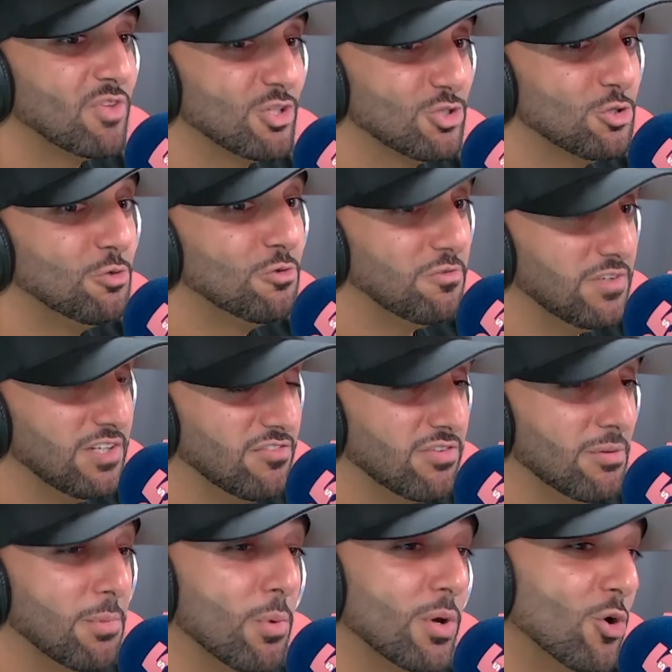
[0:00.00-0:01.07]
to
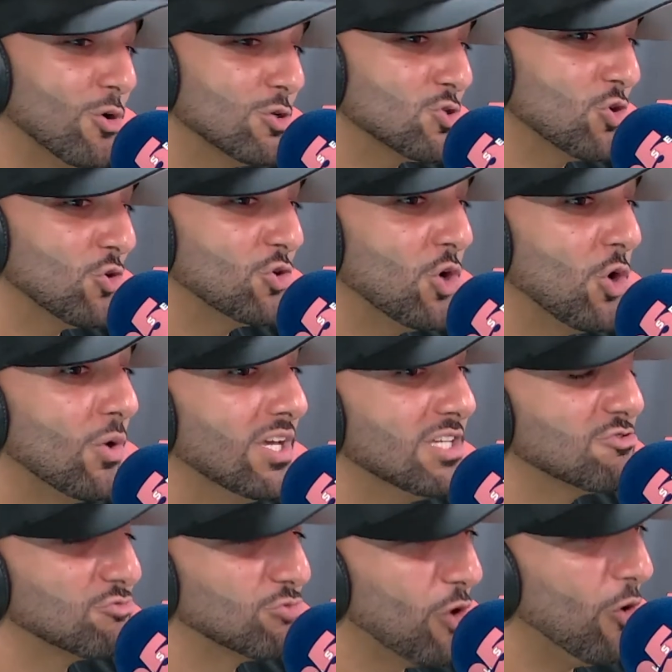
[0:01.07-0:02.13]
FIFA. But we also know
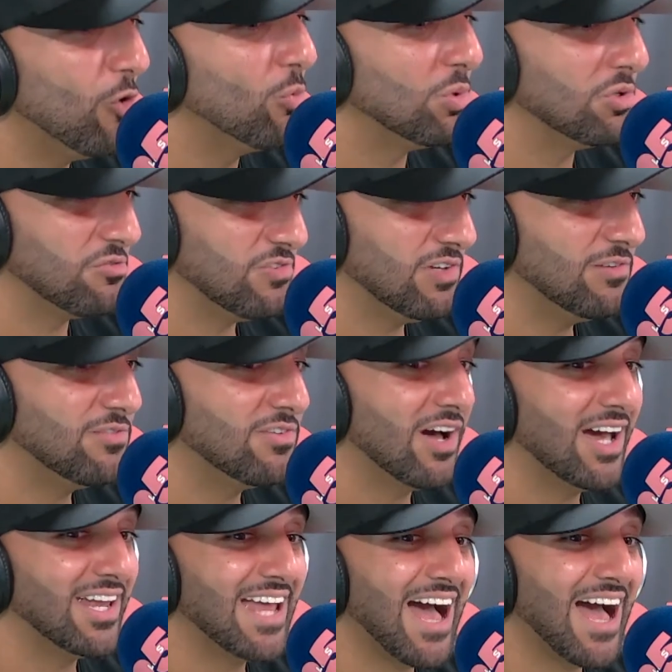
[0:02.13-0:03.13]
his role with FIFA and